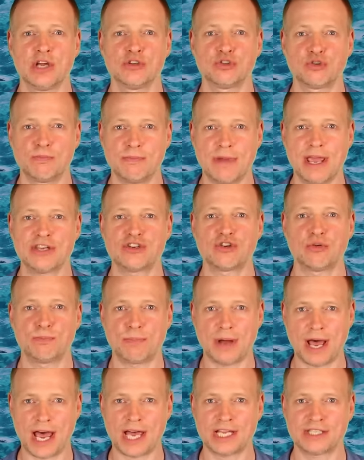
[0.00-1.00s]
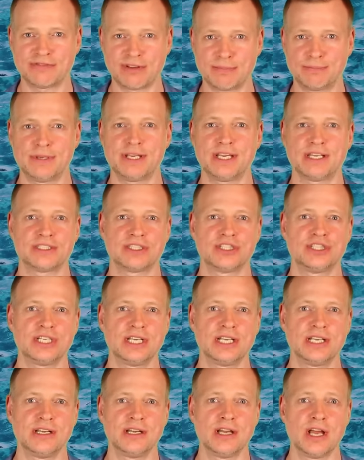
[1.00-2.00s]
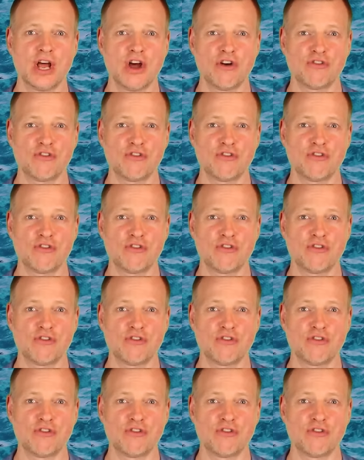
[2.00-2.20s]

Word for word: to make you pass the P S G,